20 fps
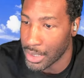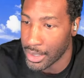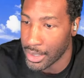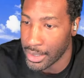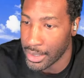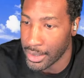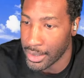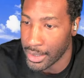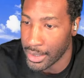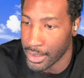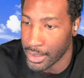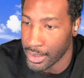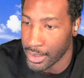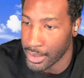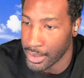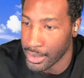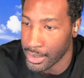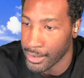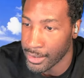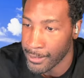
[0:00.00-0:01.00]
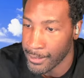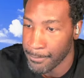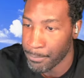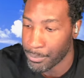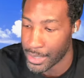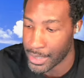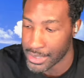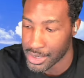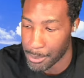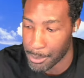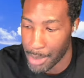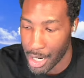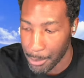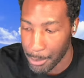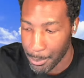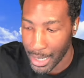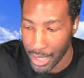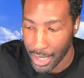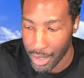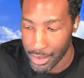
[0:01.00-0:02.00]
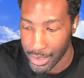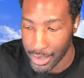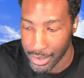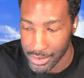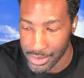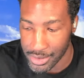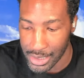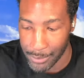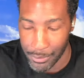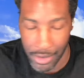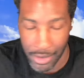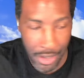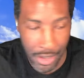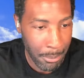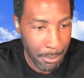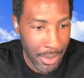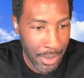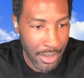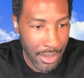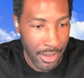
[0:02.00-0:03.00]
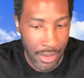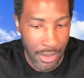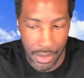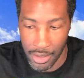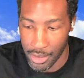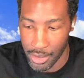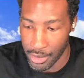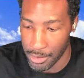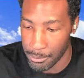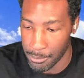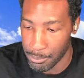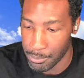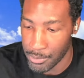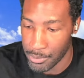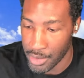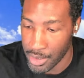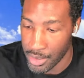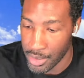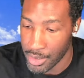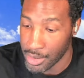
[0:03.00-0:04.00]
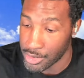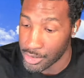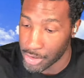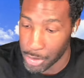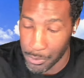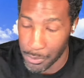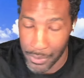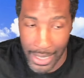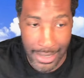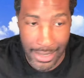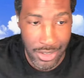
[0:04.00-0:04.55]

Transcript: And then next time I hop back on here, it's definitely going to be notifications